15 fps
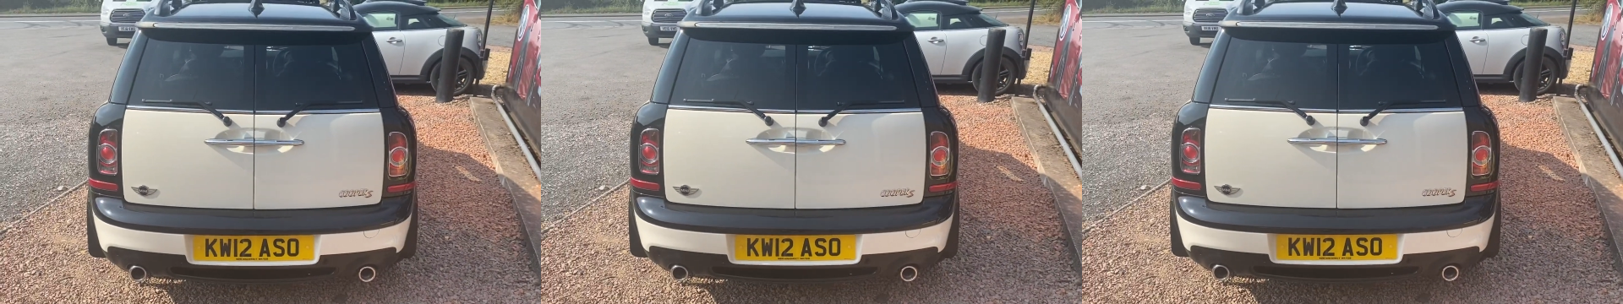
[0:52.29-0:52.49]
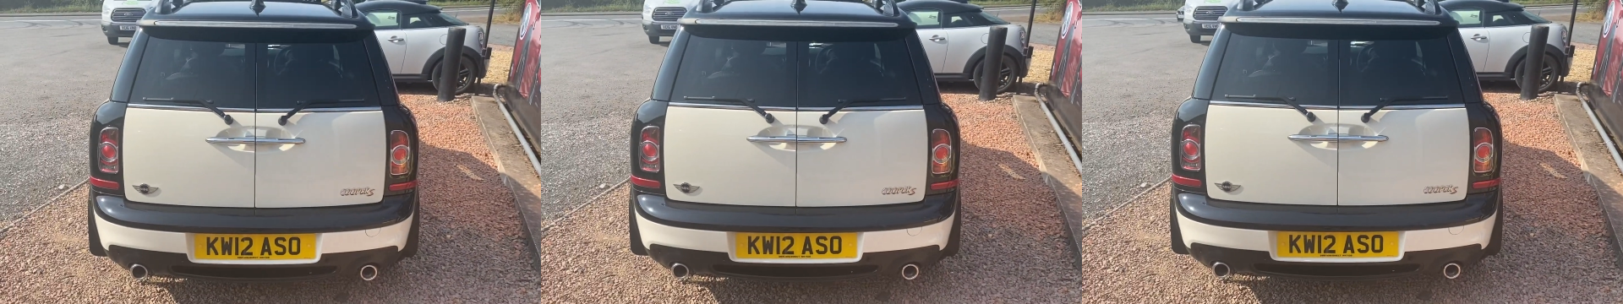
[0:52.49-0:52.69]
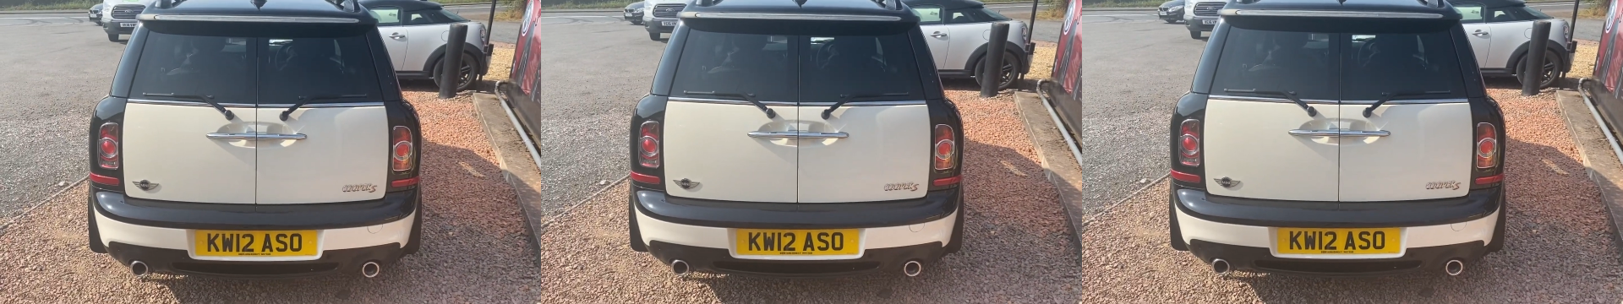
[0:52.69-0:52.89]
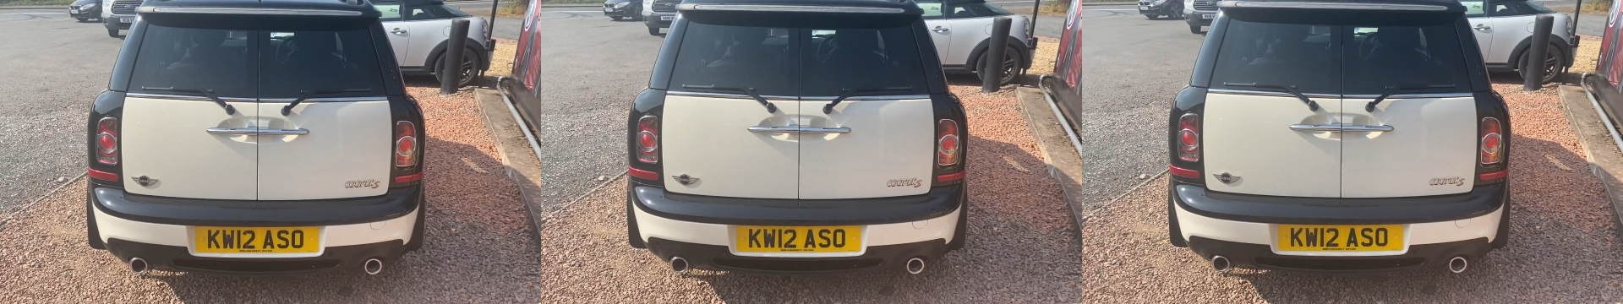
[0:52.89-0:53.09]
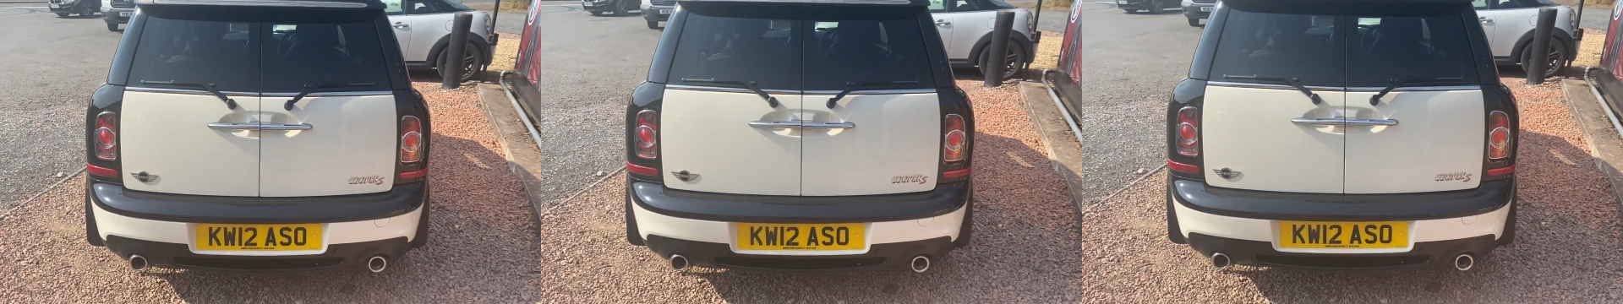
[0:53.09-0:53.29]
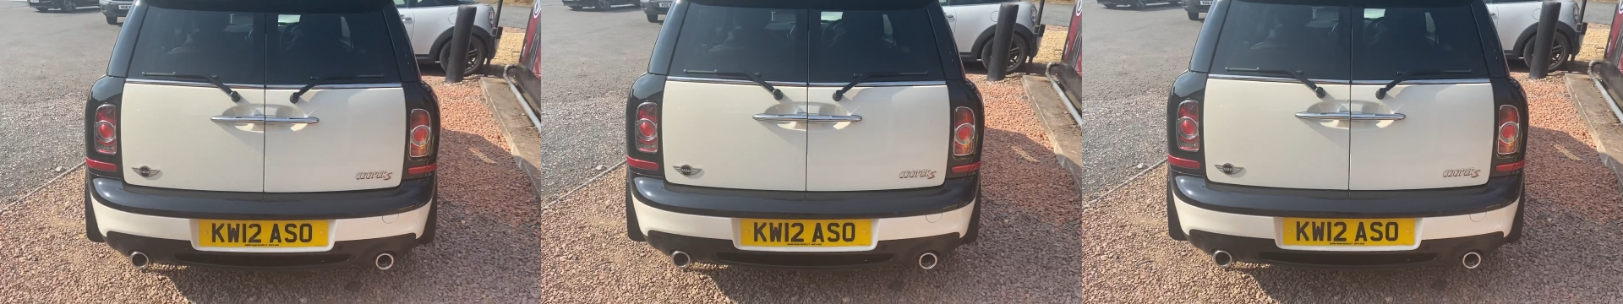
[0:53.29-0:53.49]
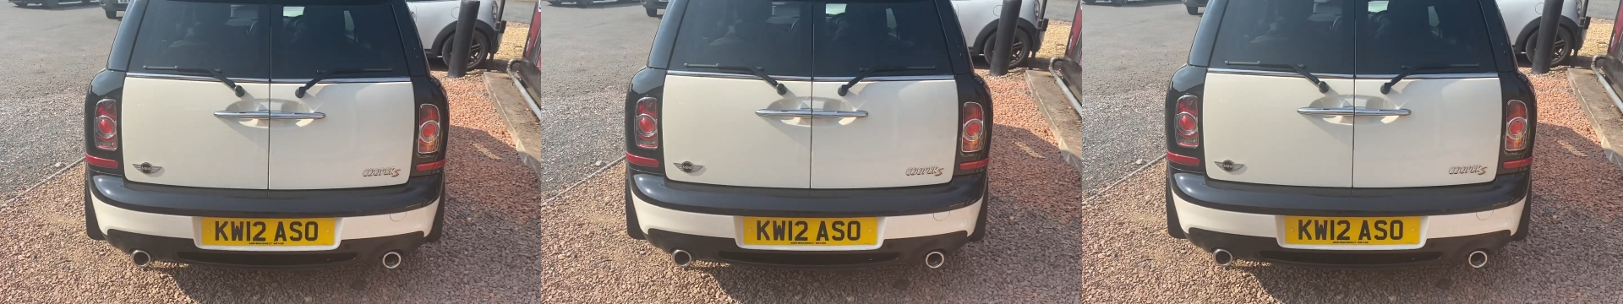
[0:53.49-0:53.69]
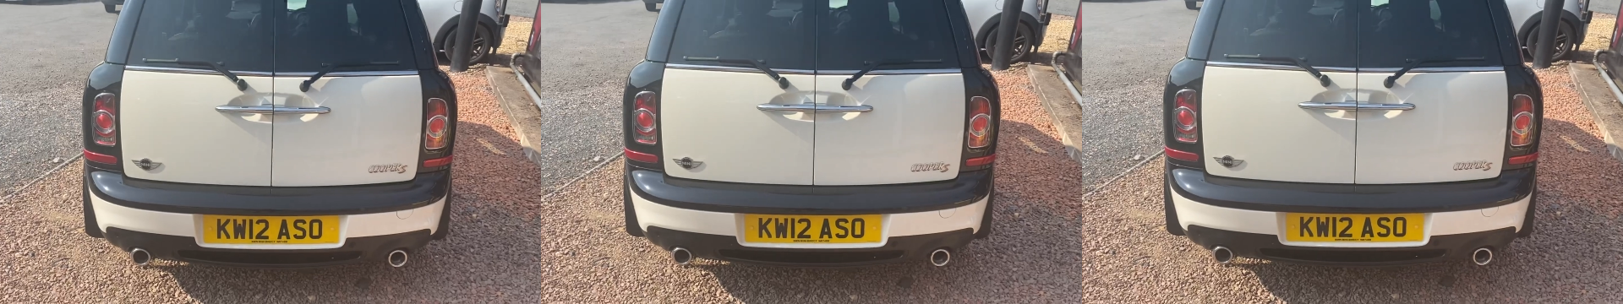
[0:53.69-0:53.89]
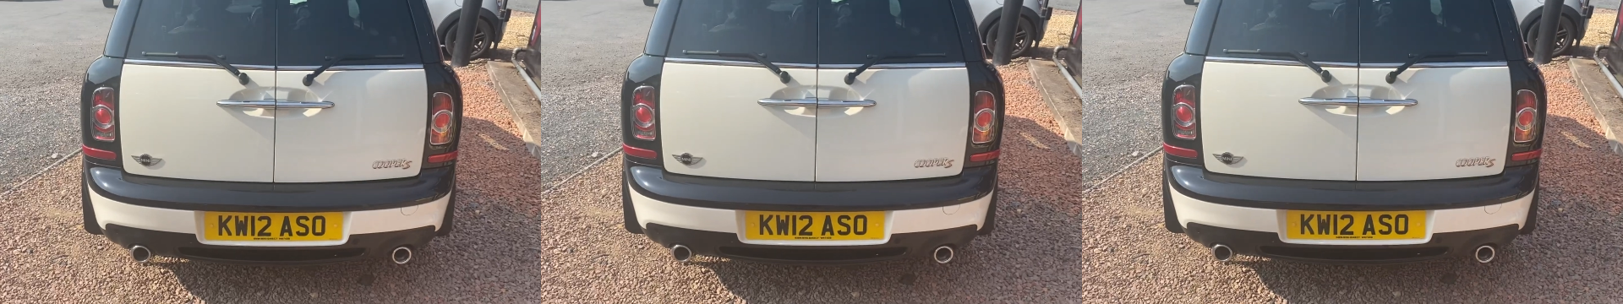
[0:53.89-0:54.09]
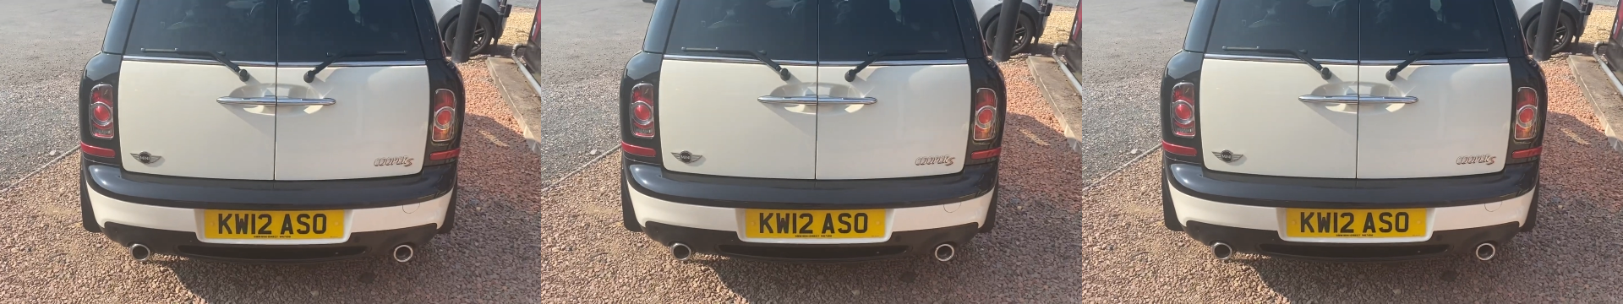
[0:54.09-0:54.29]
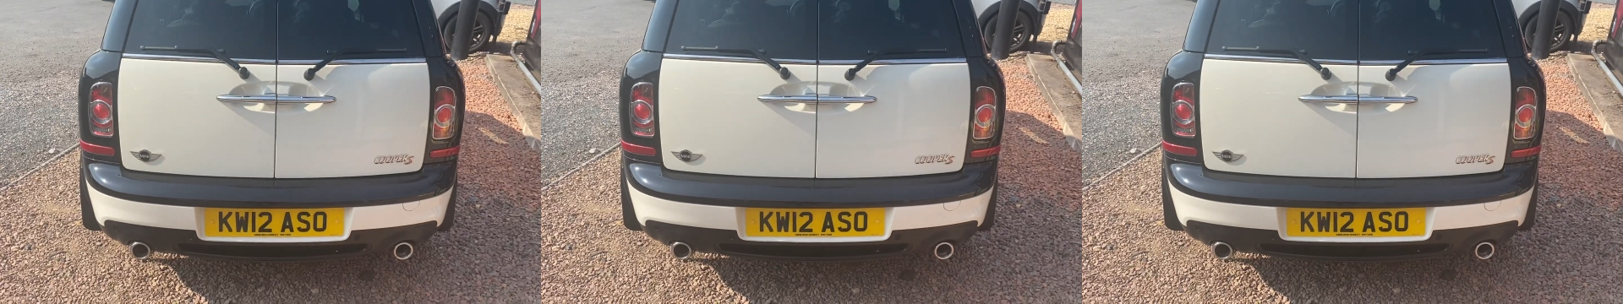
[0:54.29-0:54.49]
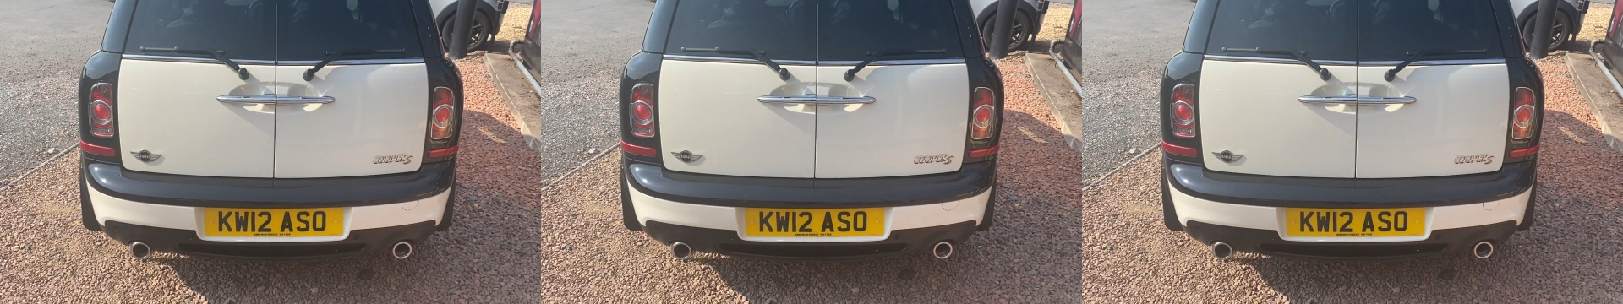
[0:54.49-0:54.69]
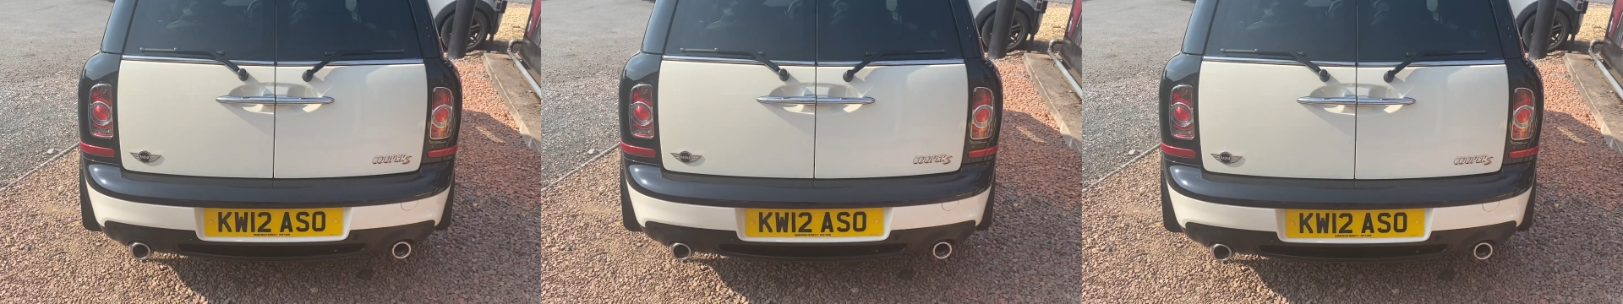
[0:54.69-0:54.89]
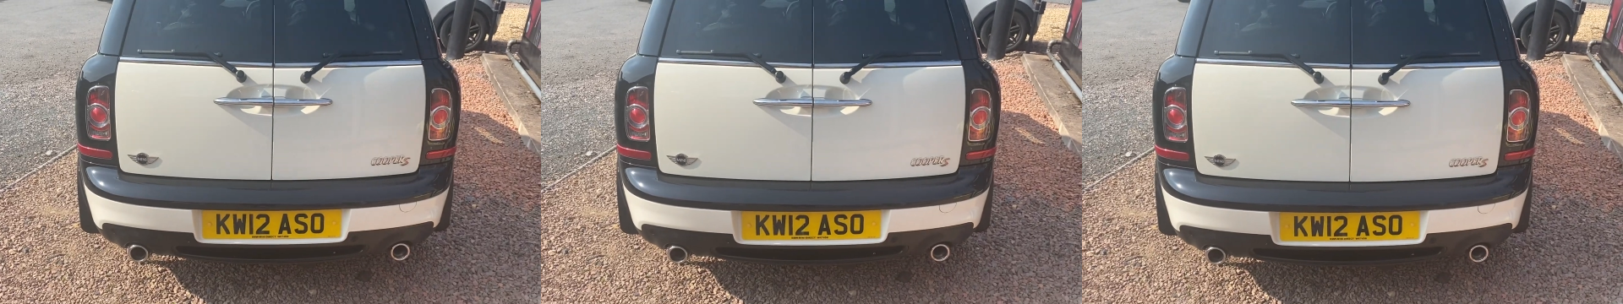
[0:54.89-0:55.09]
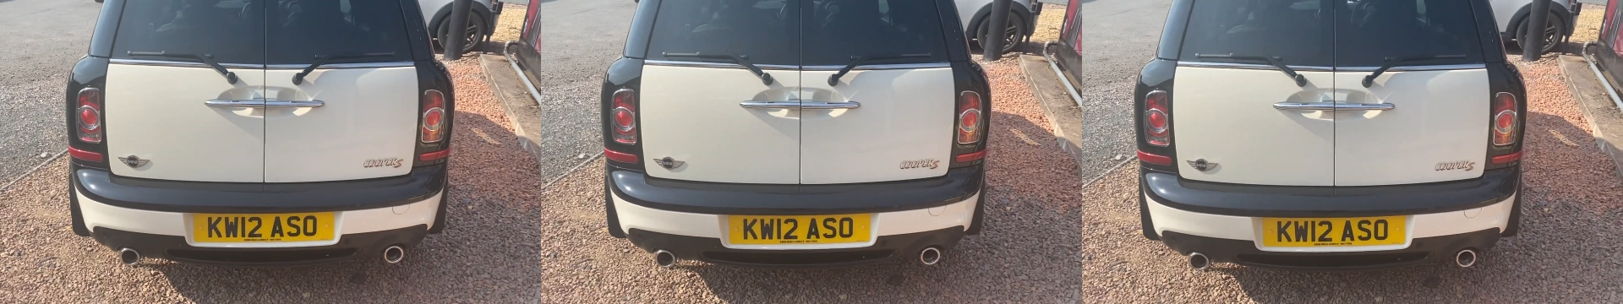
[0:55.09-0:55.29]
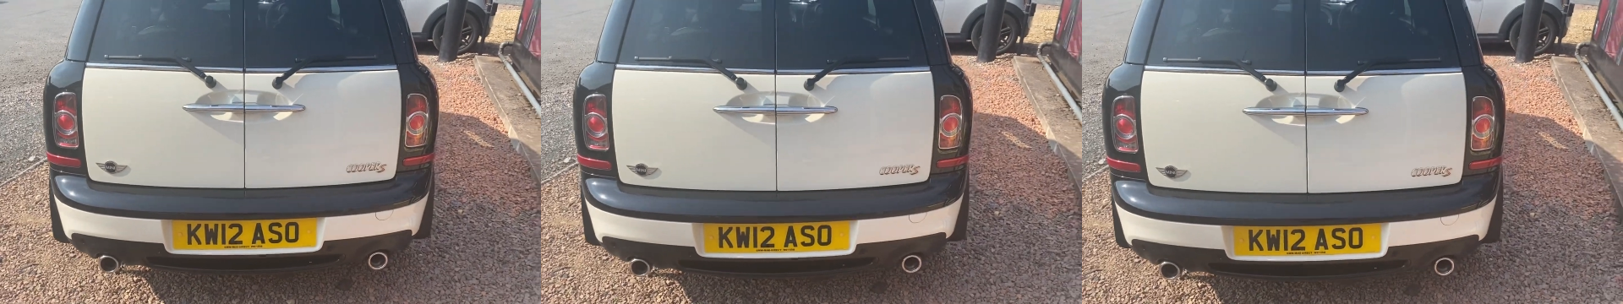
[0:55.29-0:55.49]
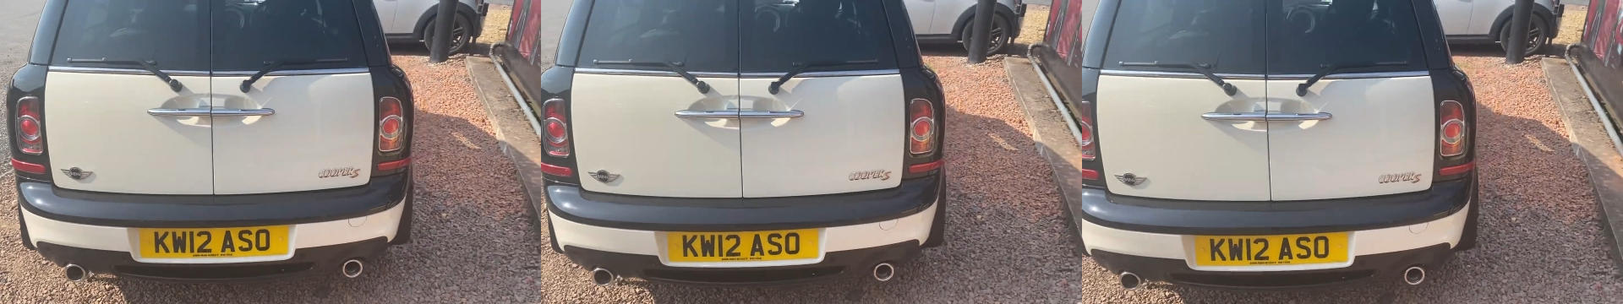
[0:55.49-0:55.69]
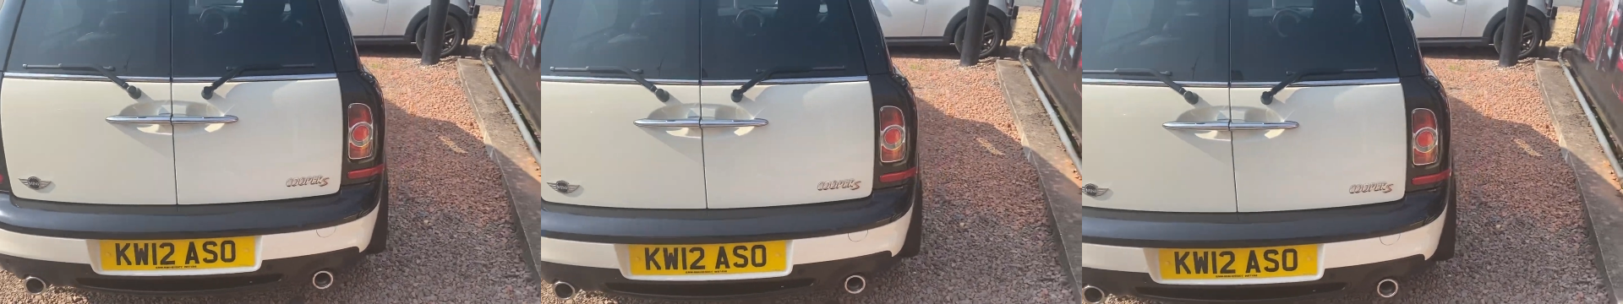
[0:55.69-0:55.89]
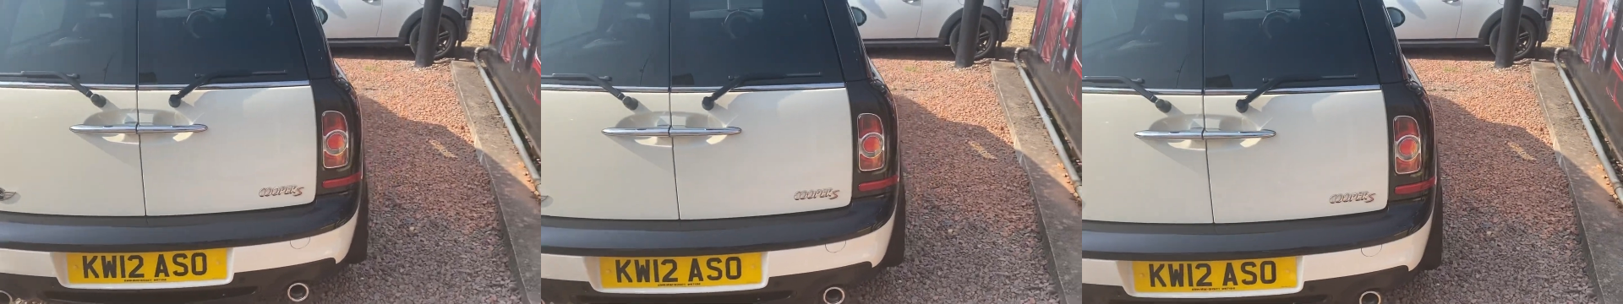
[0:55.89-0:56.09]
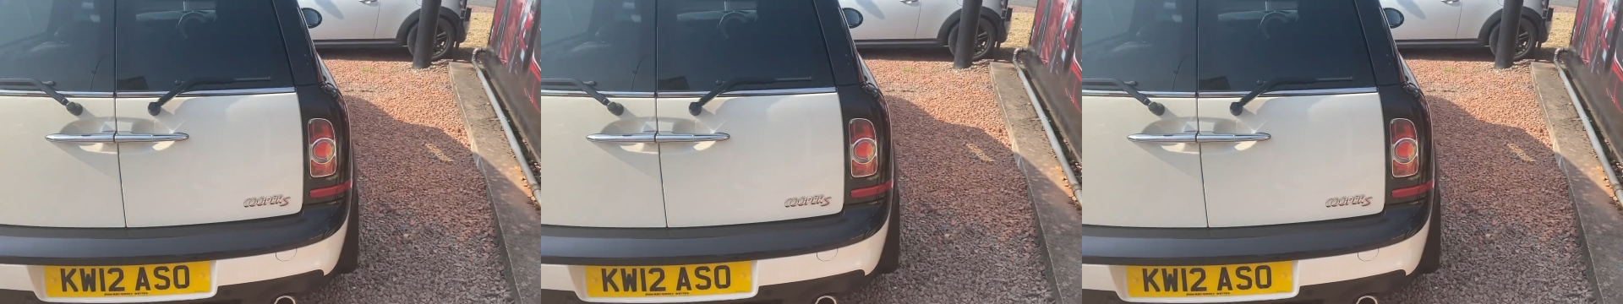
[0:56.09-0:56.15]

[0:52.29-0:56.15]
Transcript: [unreadable: no face in view]